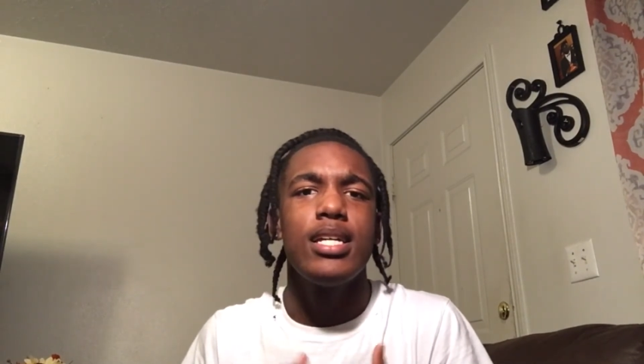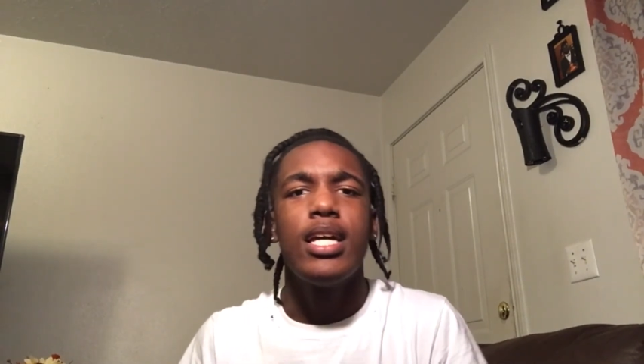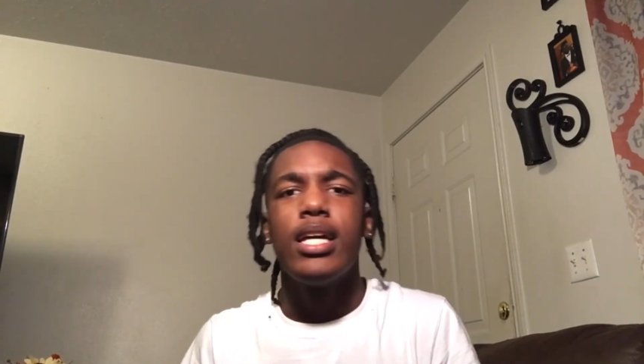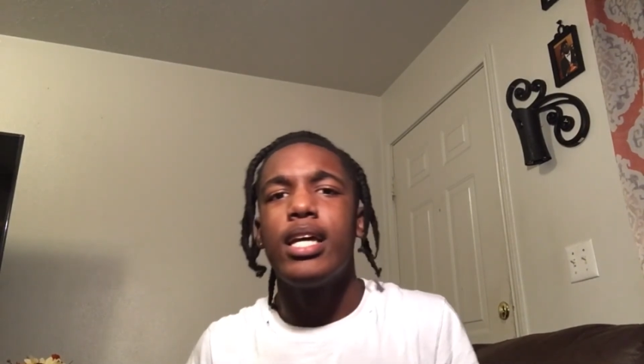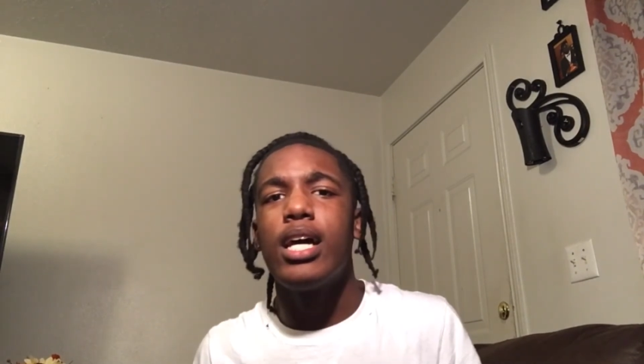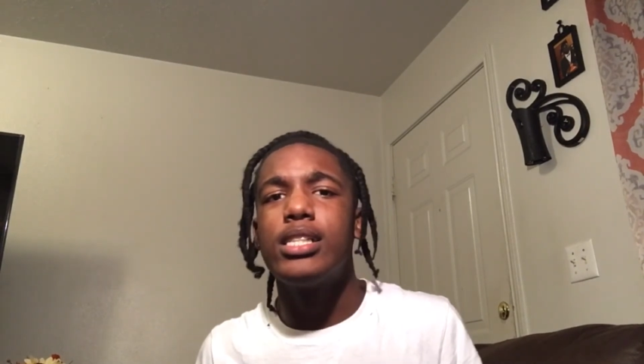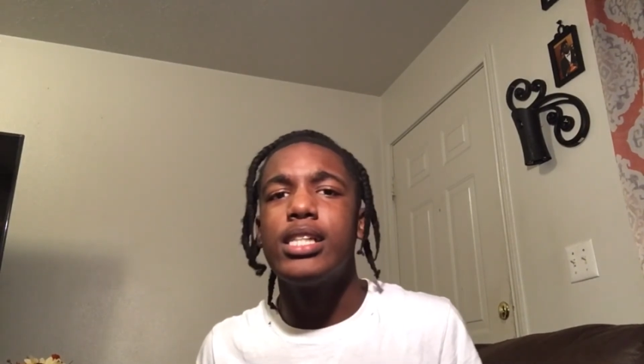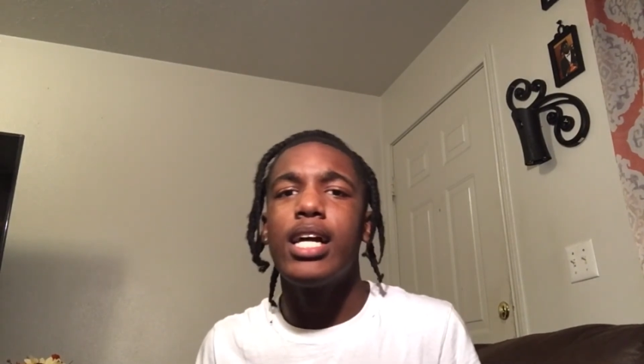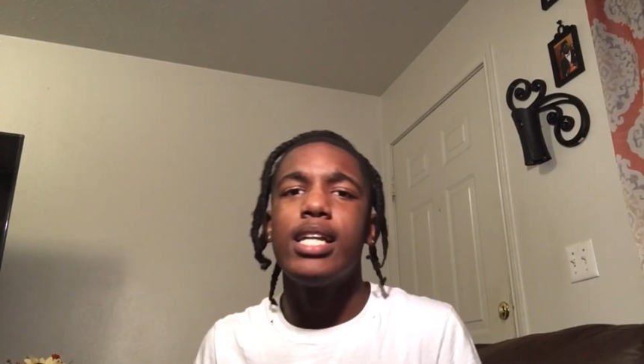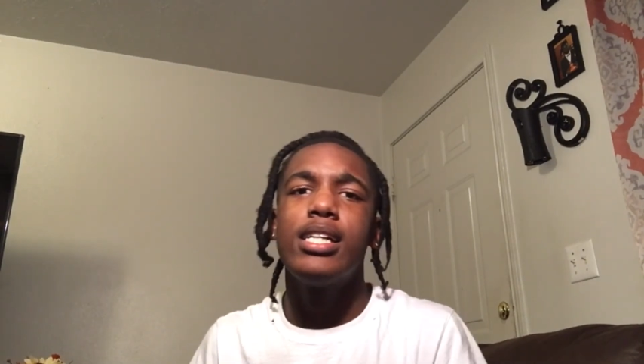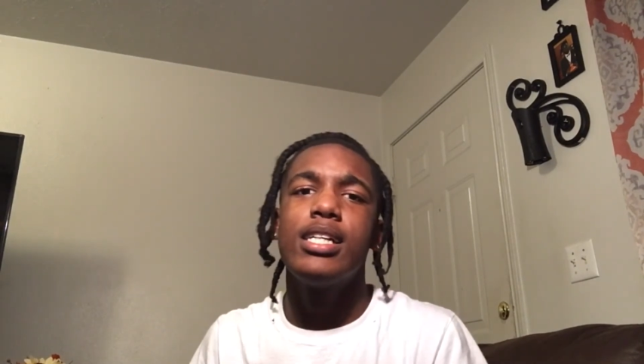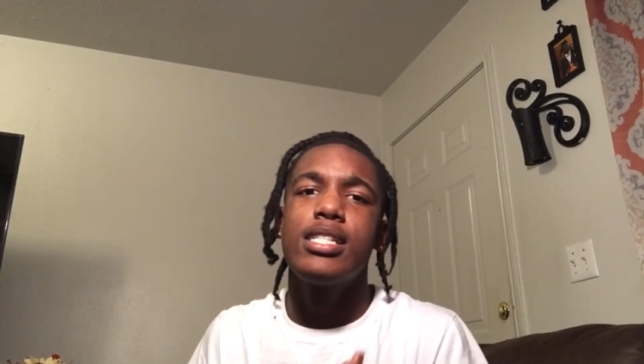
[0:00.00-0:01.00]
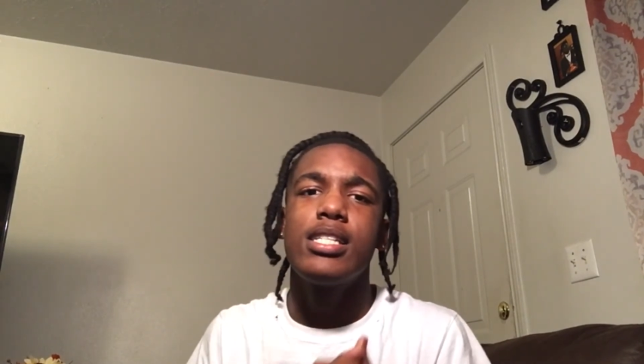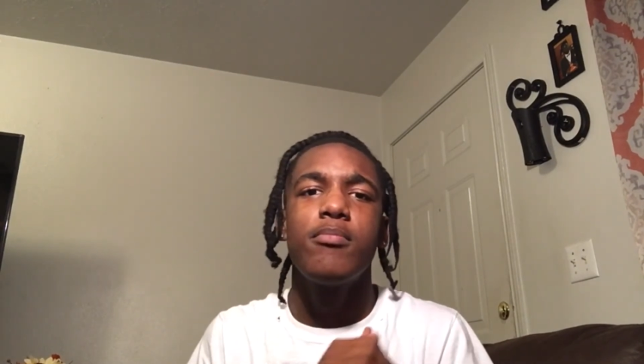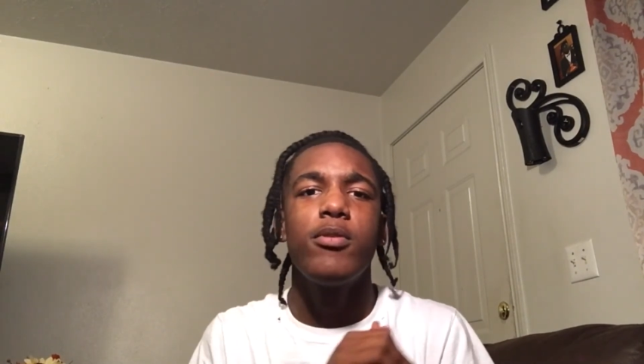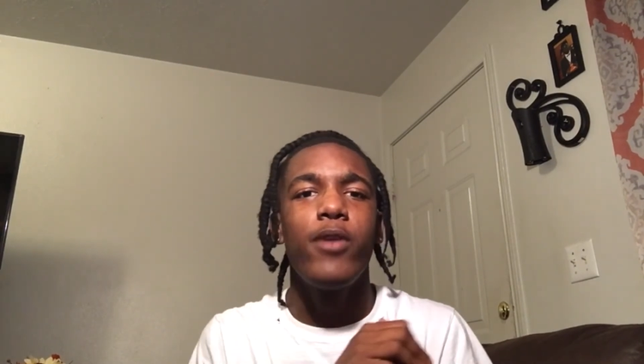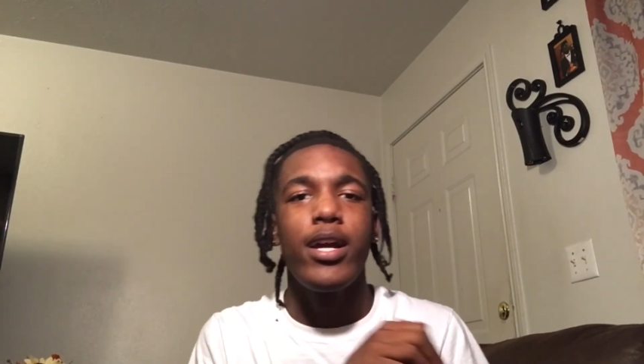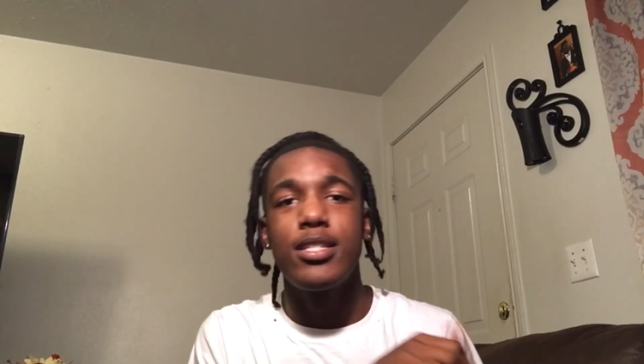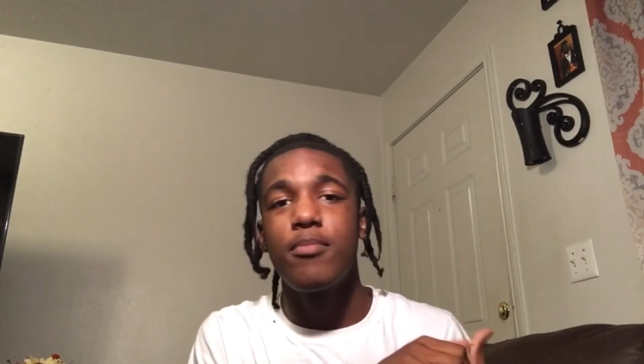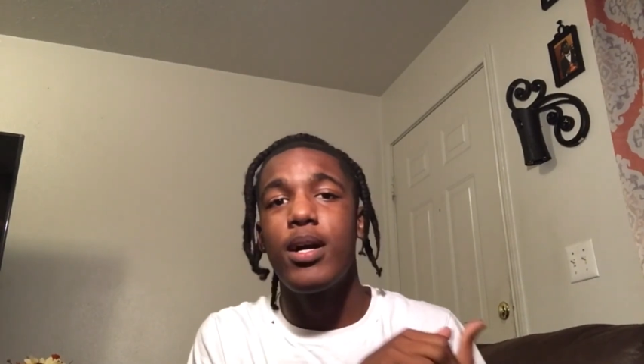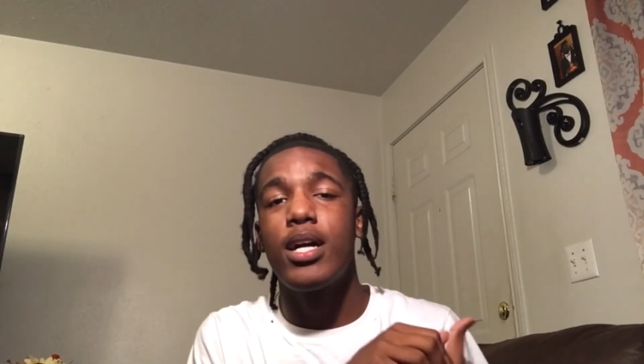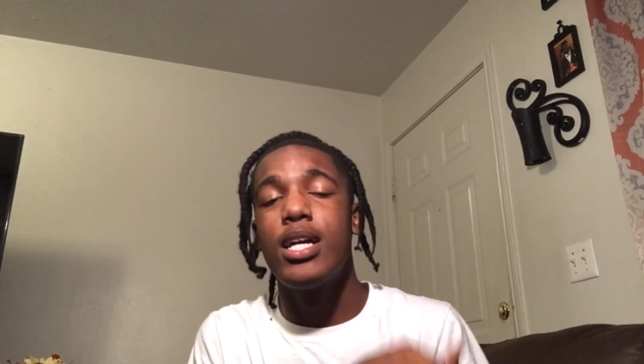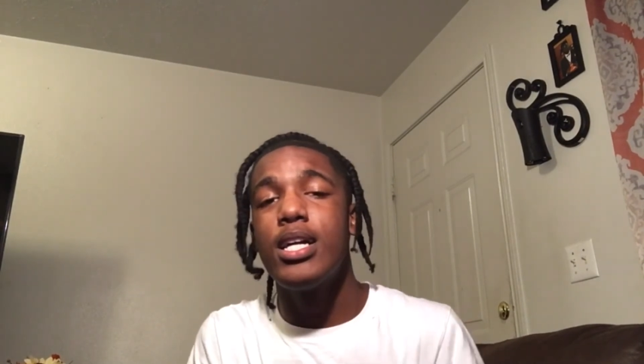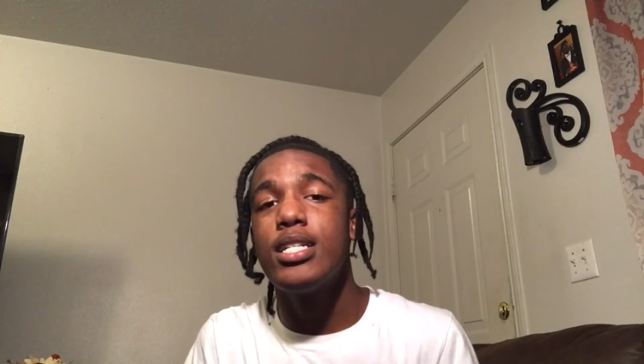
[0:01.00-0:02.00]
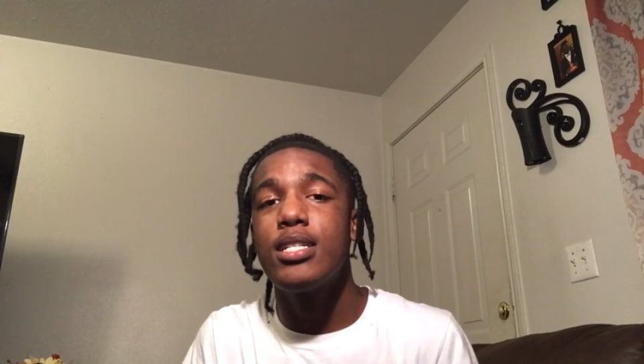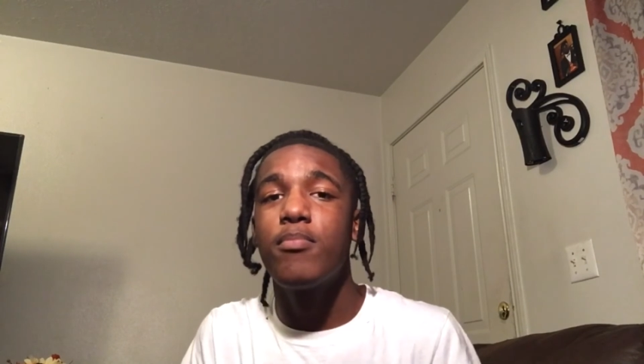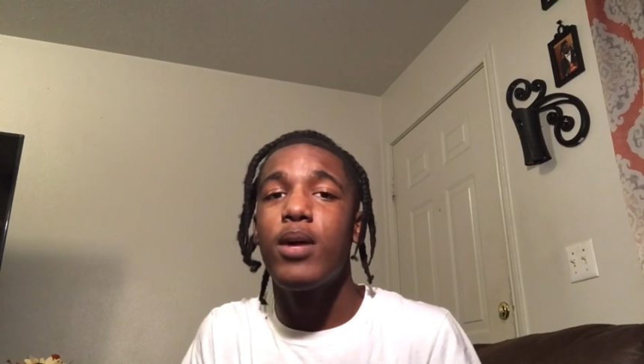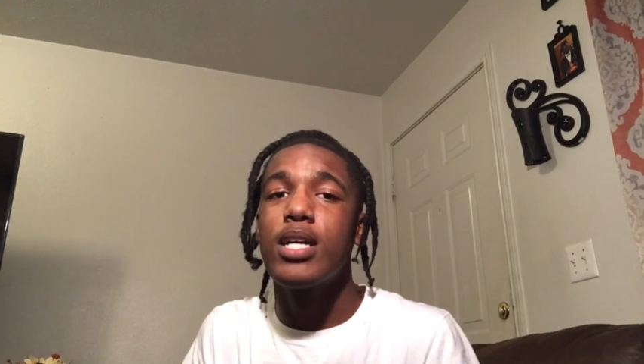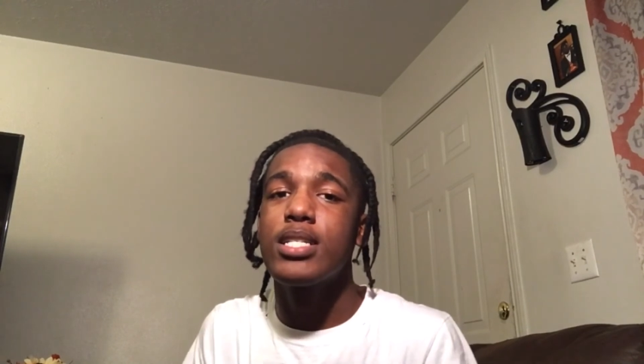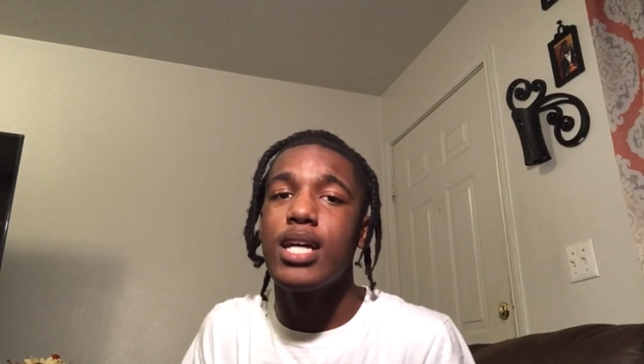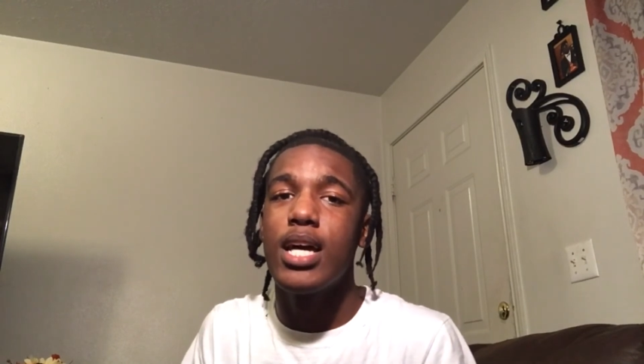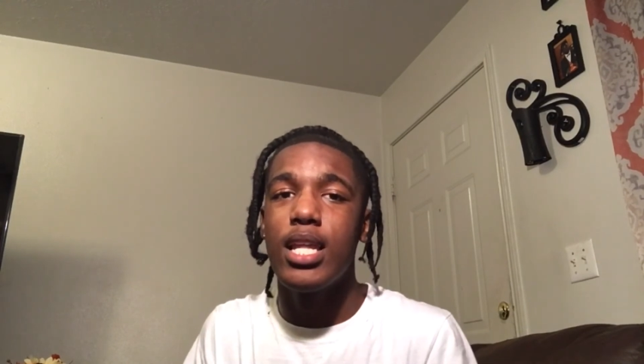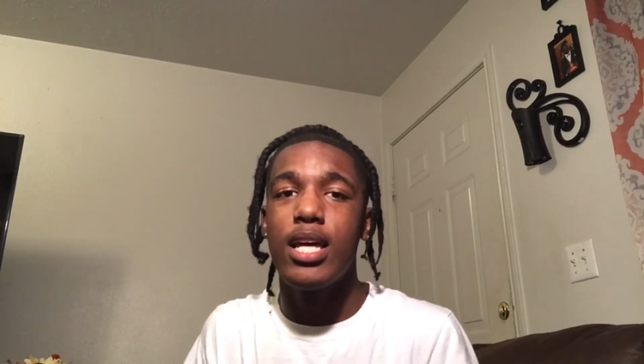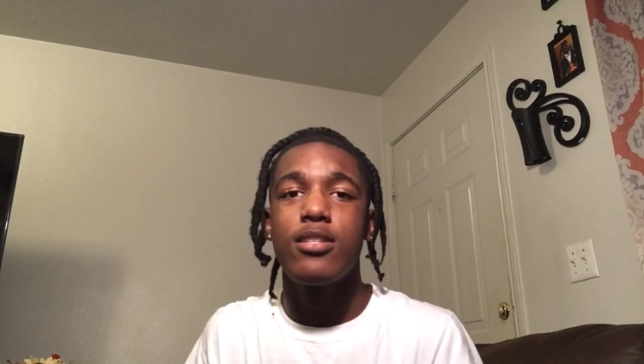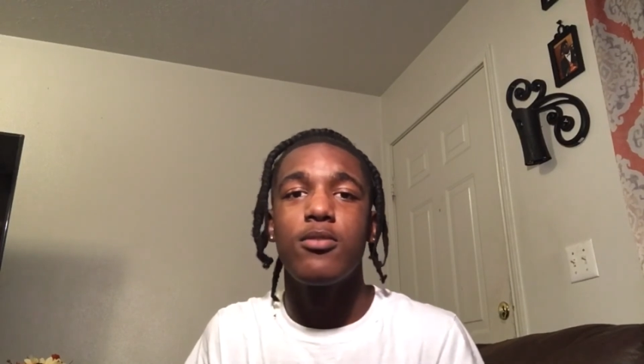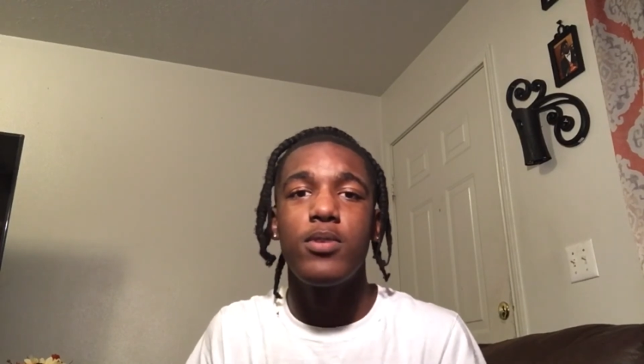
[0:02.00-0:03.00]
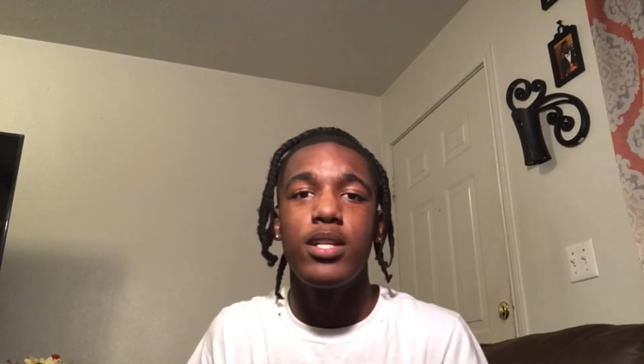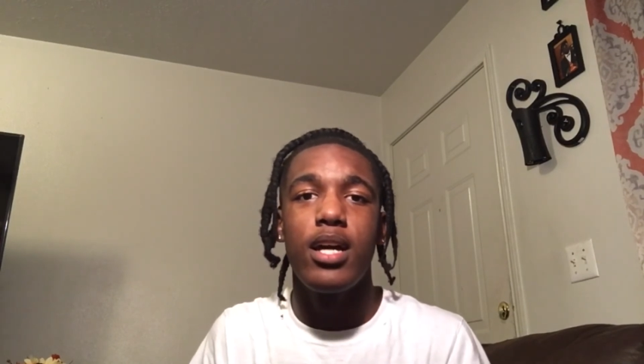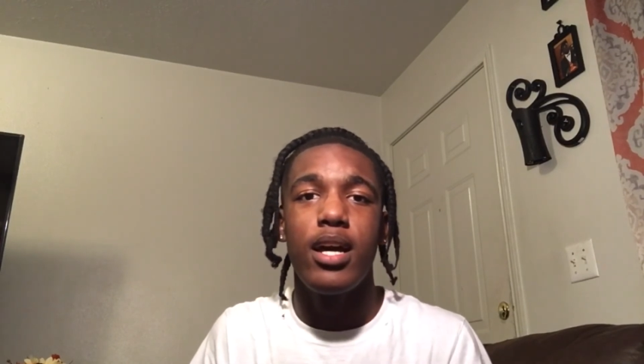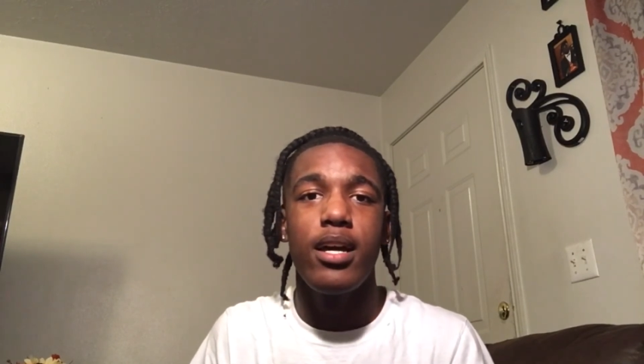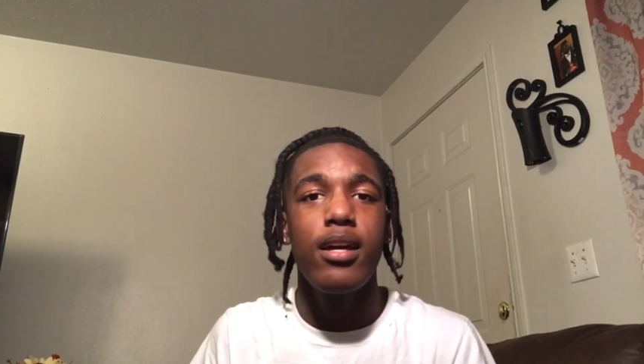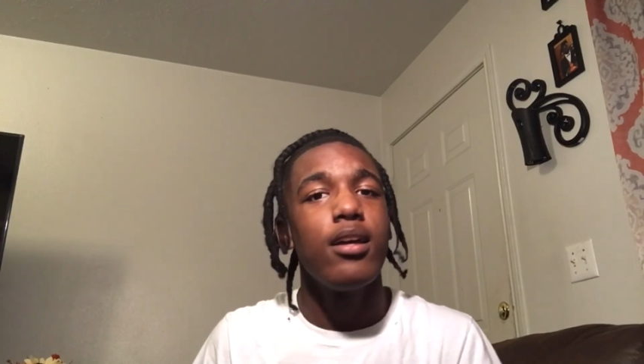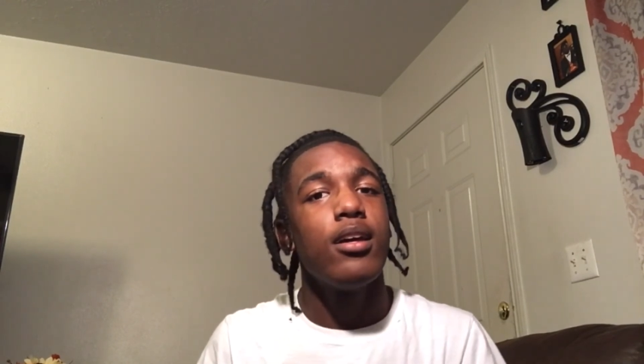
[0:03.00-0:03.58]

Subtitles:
Y'all just got done seeing me react to my cousin boxing highlights or whatnot.